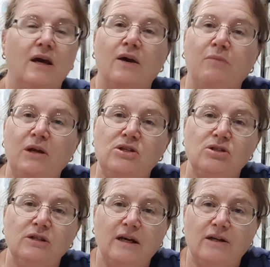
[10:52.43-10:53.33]
And when
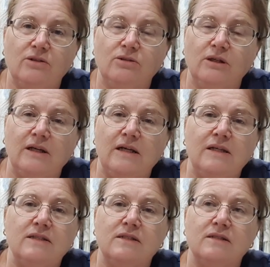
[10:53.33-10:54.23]
John had a look at
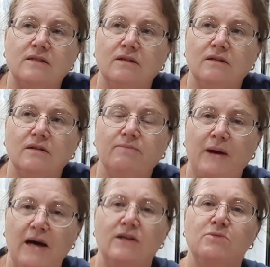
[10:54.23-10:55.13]
his
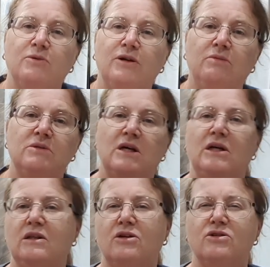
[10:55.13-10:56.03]
password, it was
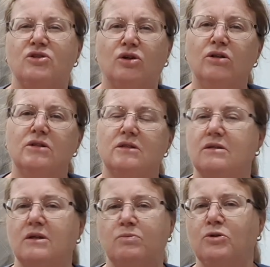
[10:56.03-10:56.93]
only those dots.
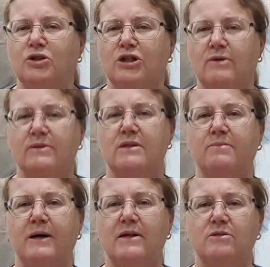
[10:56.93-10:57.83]
It wouldn't show us the
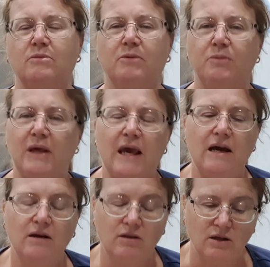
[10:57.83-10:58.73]
password, but we
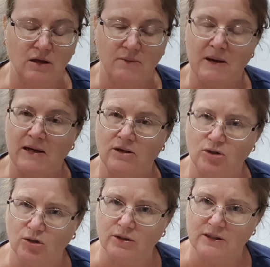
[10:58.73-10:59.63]
counted the amount of
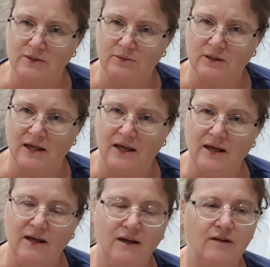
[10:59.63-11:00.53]
dots that were there
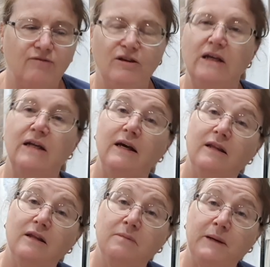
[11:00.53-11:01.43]
and figured out
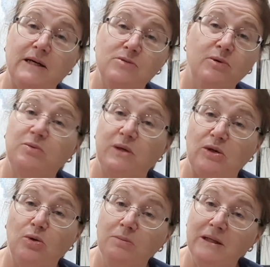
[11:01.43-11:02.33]
that the password we
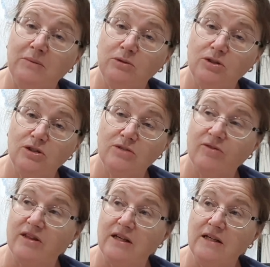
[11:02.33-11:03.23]
normally would use
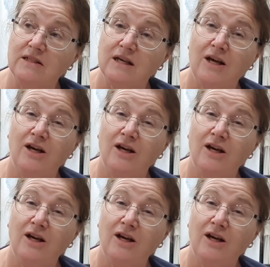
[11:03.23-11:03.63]
for things